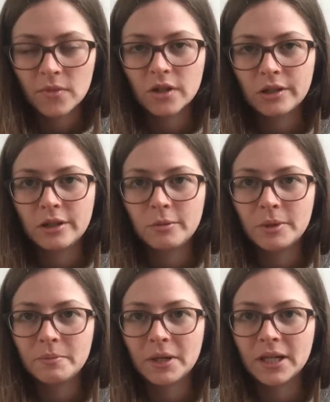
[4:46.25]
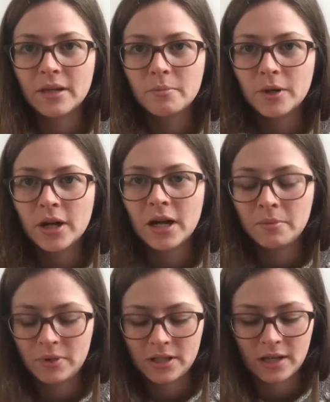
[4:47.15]
they're a little bit big
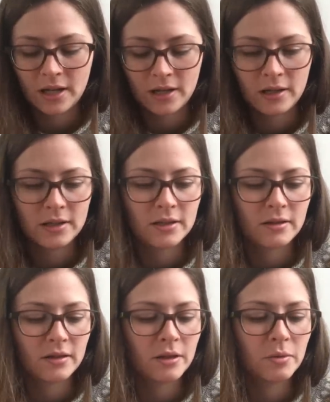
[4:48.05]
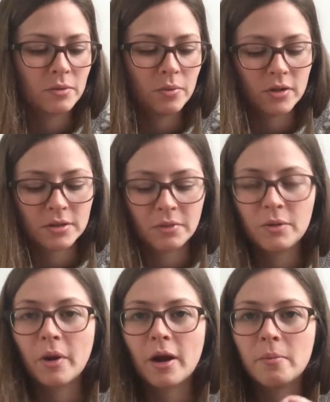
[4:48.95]
perhaps, and I think they would possibly
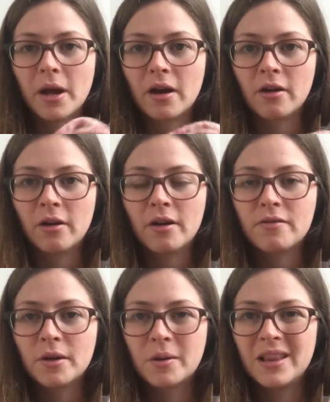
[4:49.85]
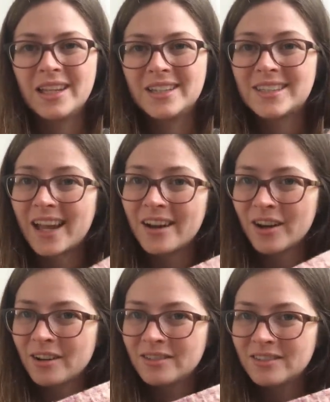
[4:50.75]
wear better if they were a little
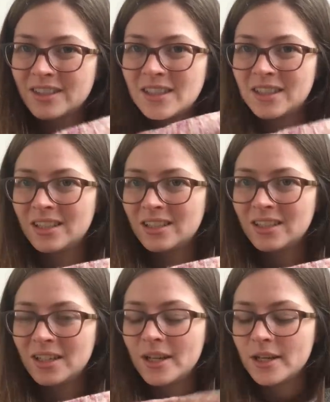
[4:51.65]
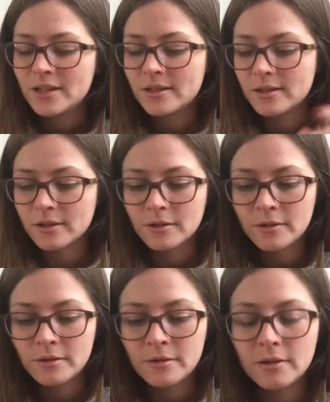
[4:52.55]
tighter.
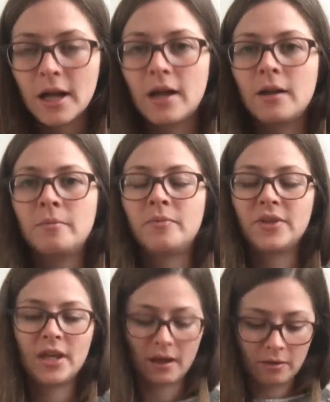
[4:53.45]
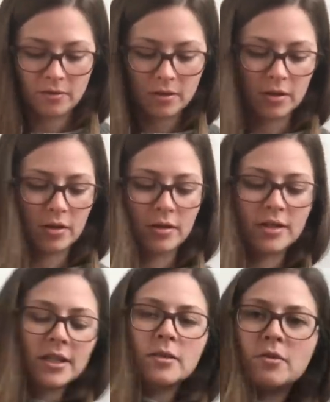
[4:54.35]
So because
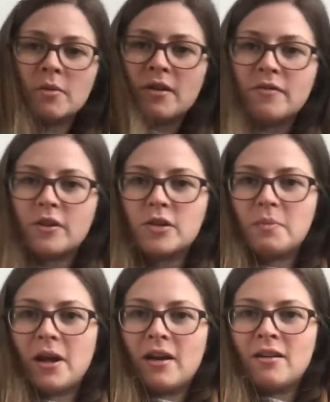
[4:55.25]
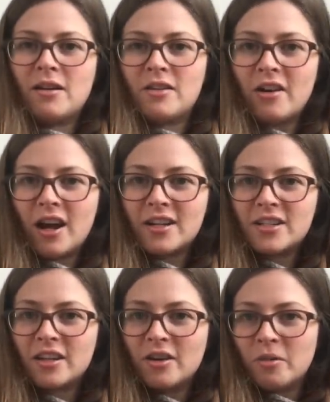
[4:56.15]
this was my first pair, they're
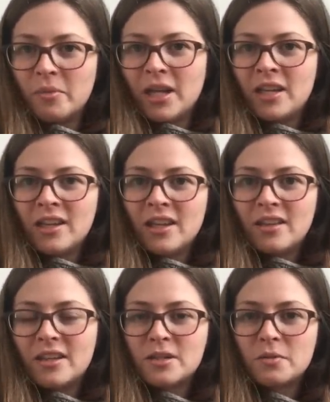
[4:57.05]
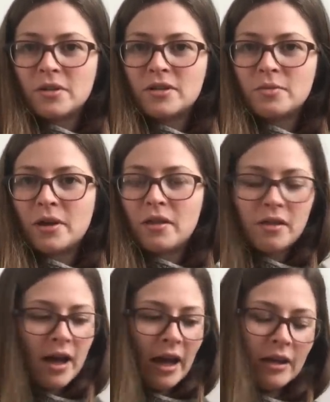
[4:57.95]
actually on me. This was with
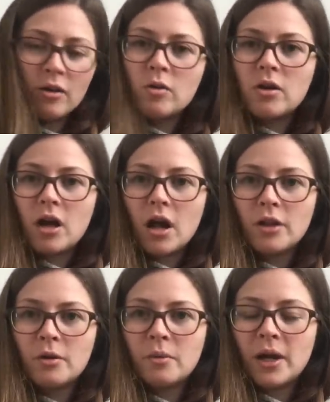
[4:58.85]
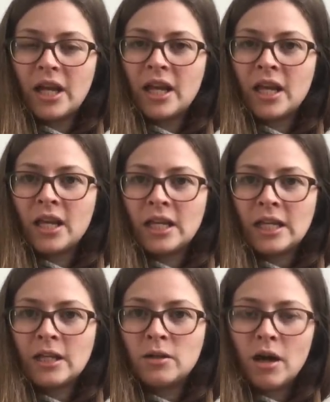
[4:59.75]
an oak colourway,
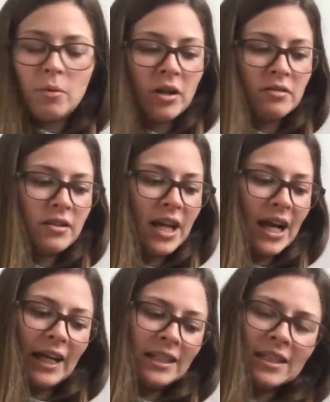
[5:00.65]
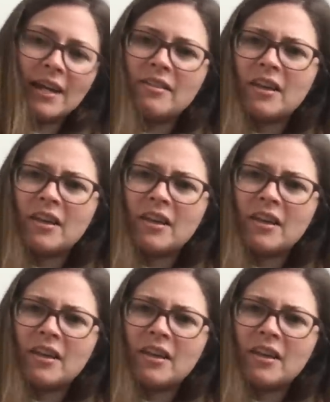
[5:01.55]
a one of a kind. I